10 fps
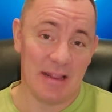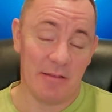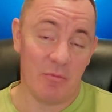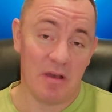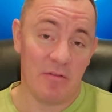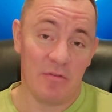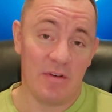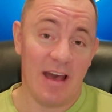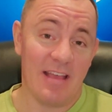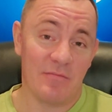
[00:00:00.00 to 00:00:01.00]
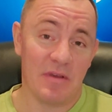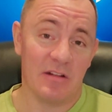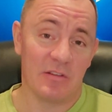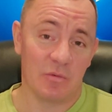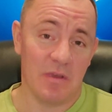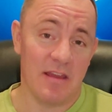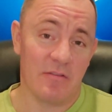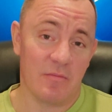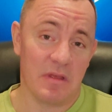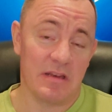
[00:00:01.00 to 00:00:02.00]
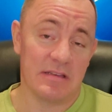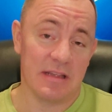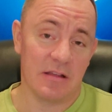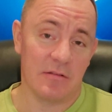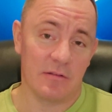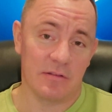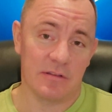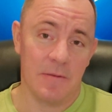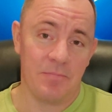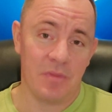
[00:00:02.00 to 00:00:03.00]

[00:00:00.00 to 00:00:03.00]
I live about 5 minutes away from Intel's